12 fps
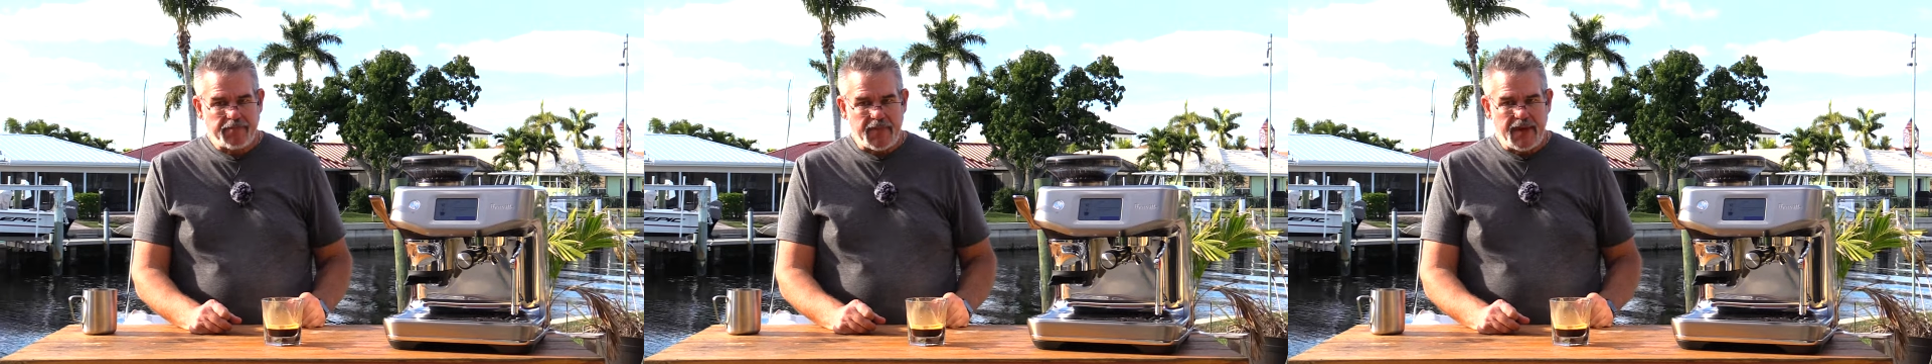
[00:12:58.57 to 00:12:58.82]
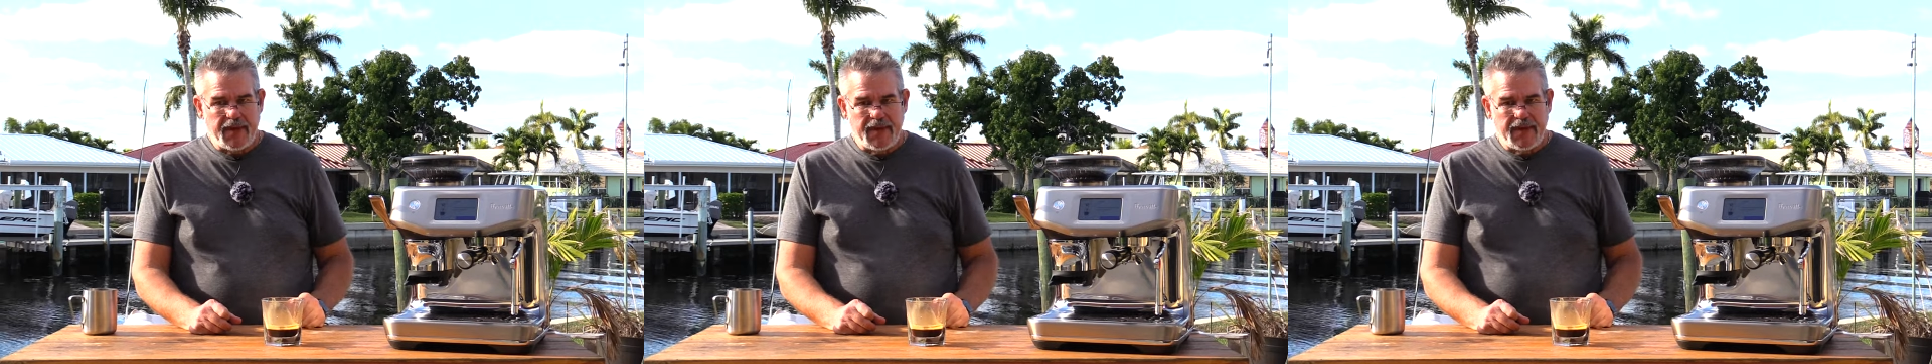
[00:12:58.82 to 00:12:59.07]

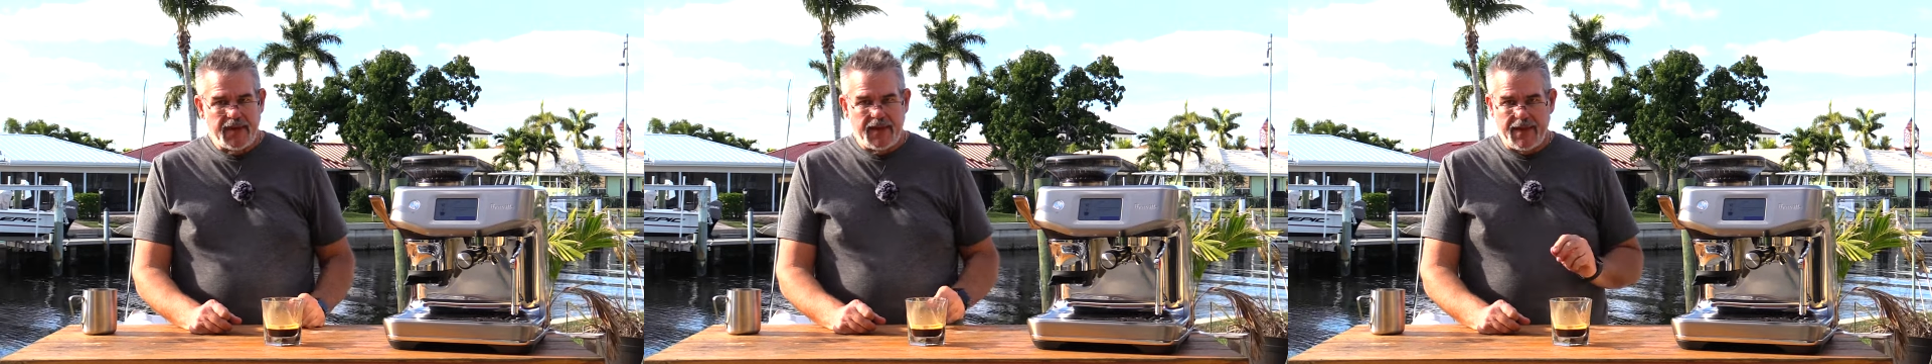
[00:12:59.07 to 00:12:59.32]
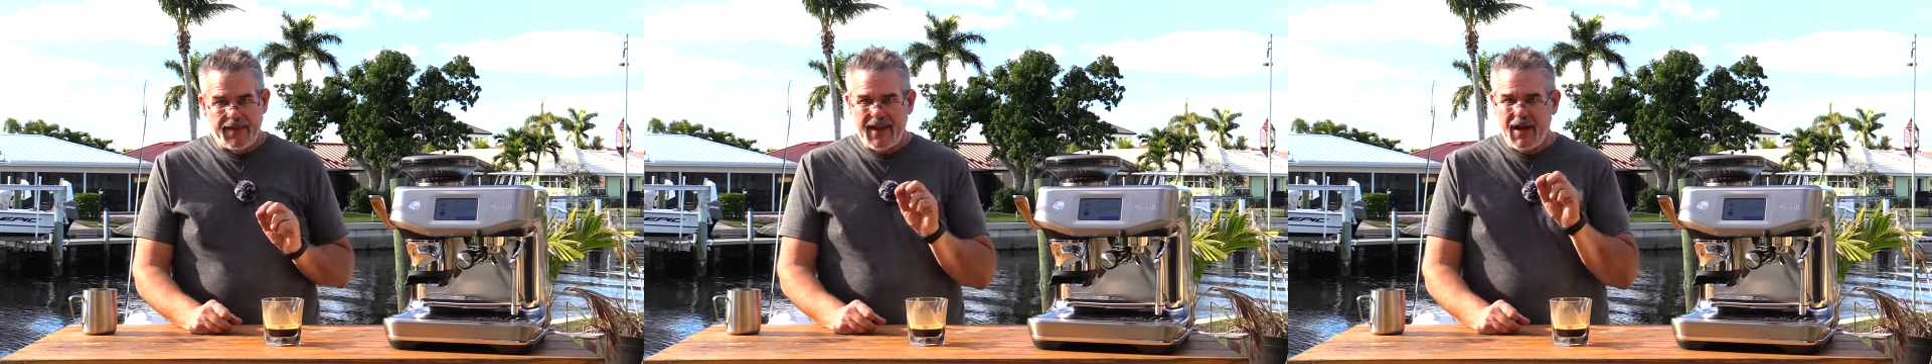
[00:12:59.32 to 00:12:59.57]

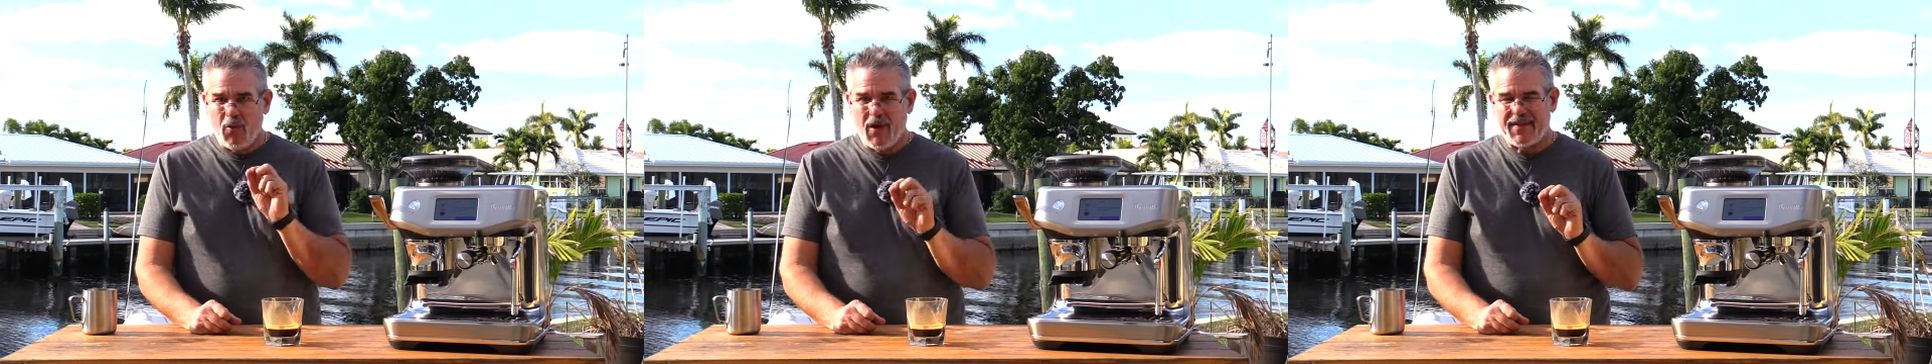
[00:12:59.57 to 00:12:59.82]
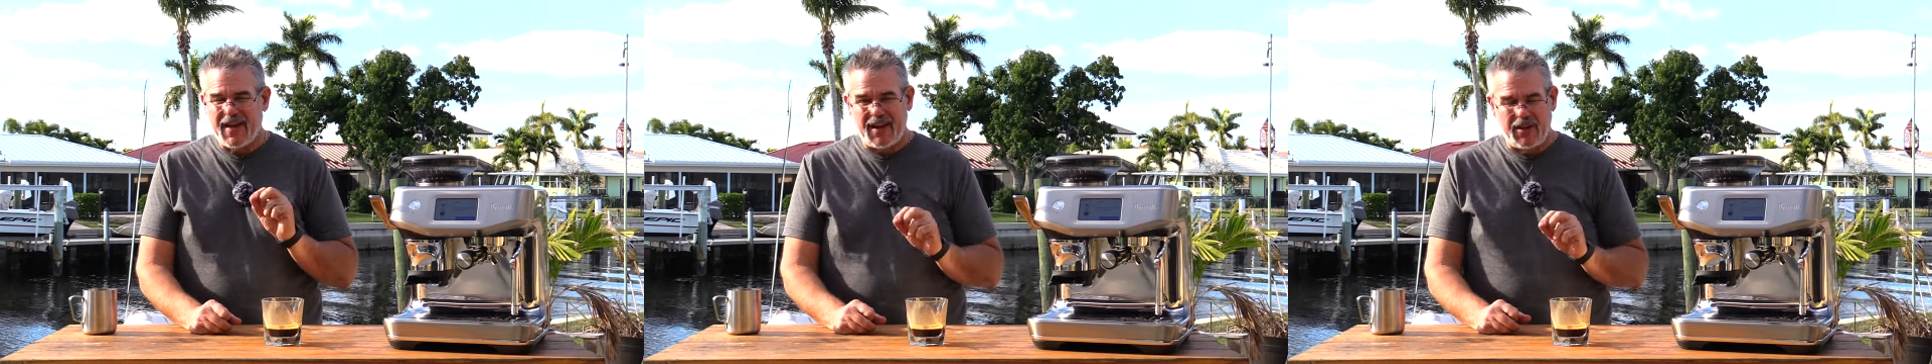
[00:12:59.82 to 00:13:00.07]
I think I
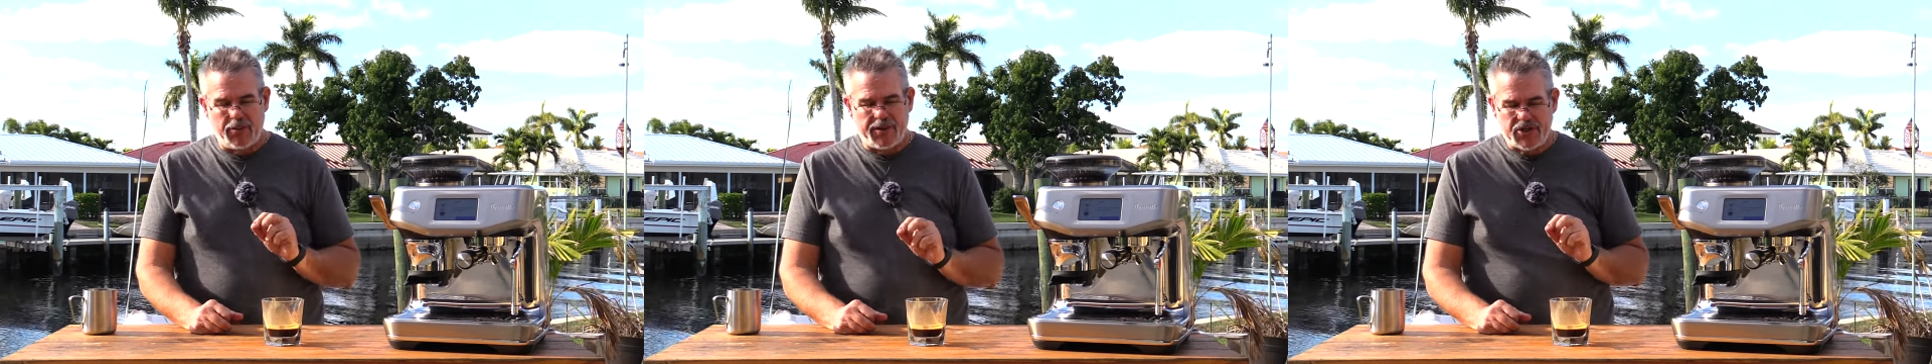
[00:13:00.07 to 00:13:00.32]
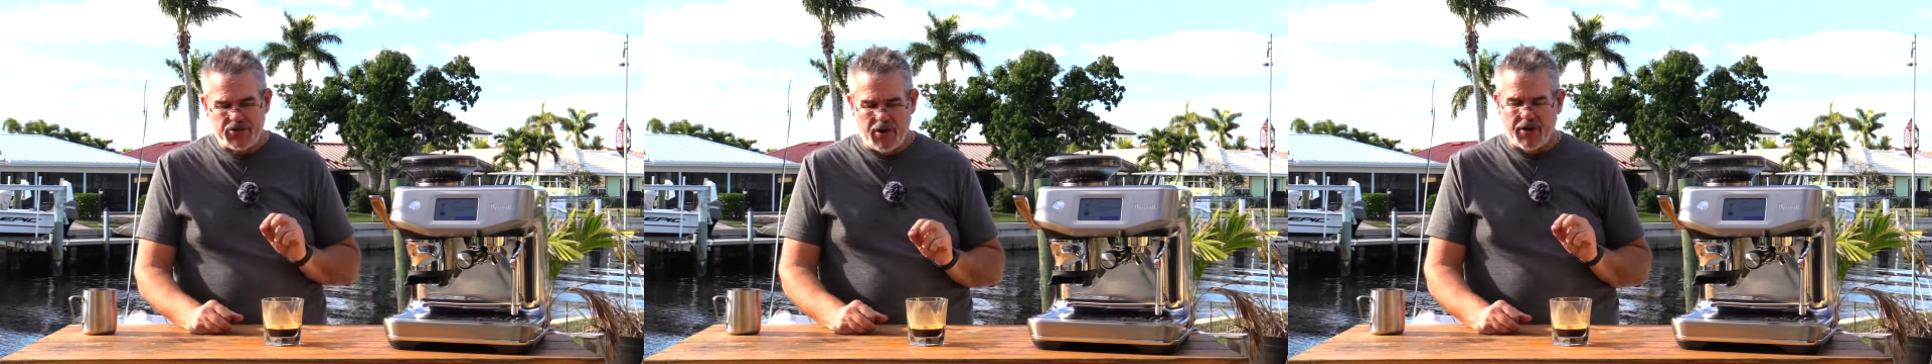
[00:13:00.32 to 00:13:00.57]
want that a little
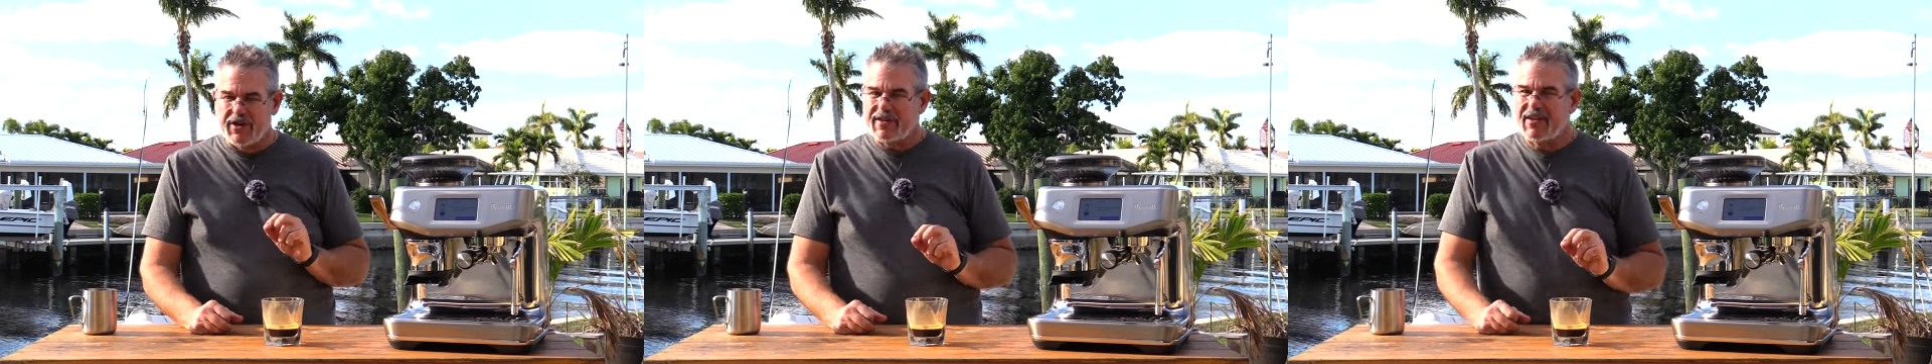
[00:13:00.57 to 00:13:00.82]
bit stronger.